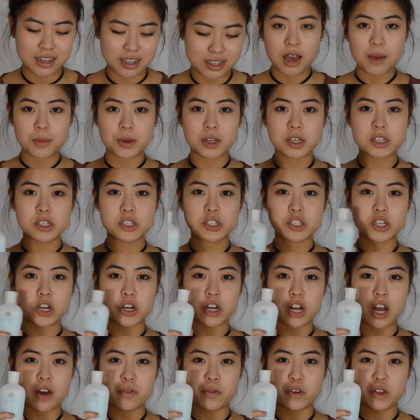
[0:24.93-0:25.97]
I'm going to start
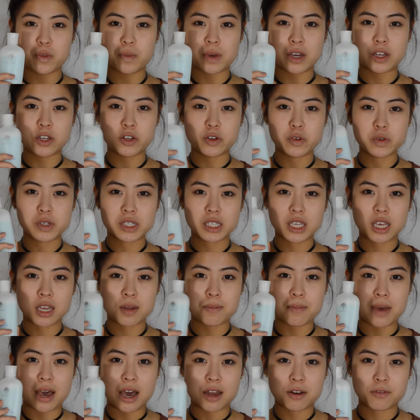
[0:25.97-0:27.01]
off with my Nu Skin
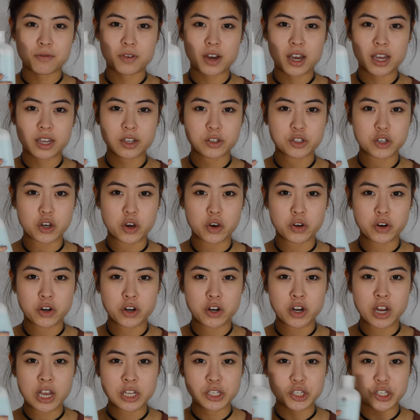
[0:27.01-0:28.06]
mattifying toner
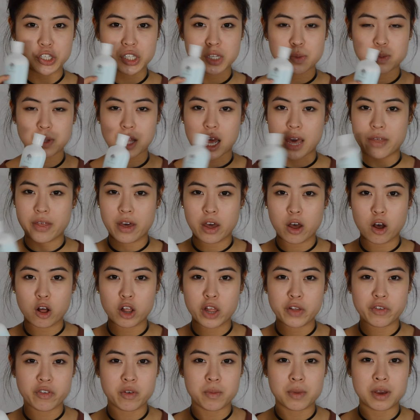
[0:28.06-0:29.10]
and just apply that all
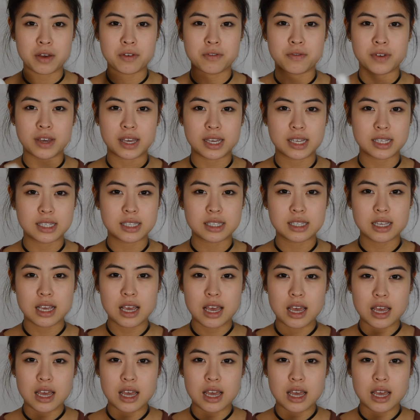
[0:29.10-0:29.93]
over my face